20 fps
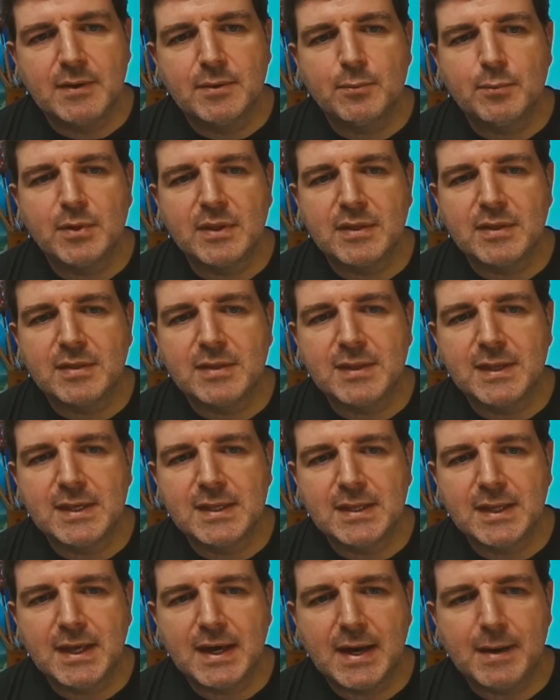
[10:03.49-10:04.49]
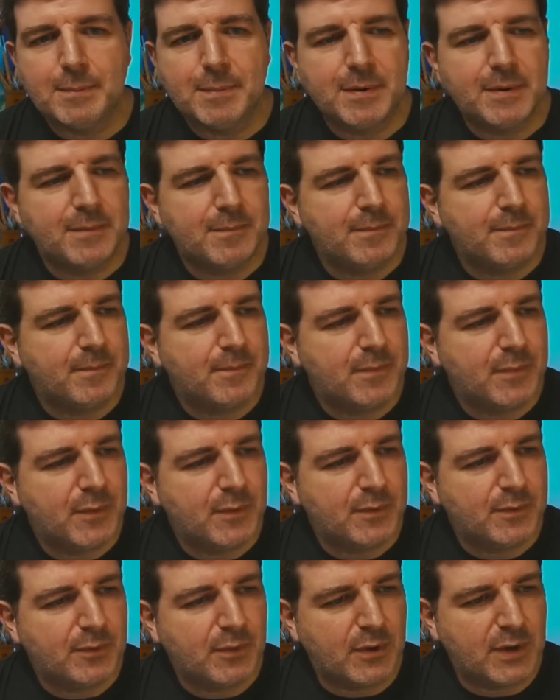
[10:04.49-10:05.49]
with thin gap,
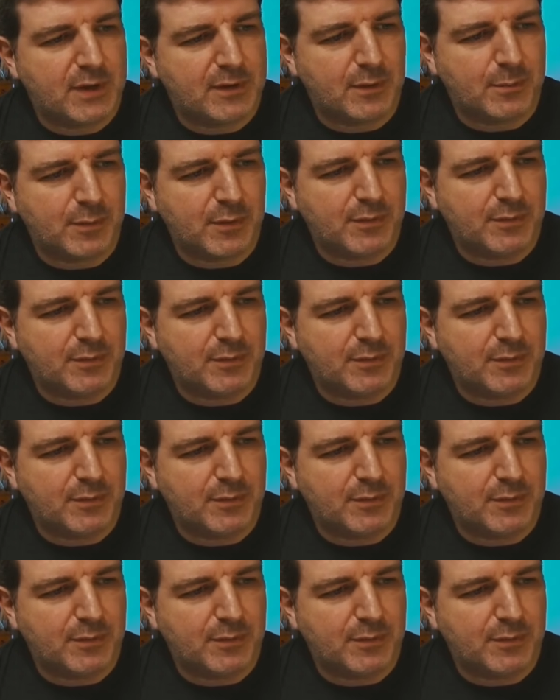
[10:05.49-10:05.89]
for example,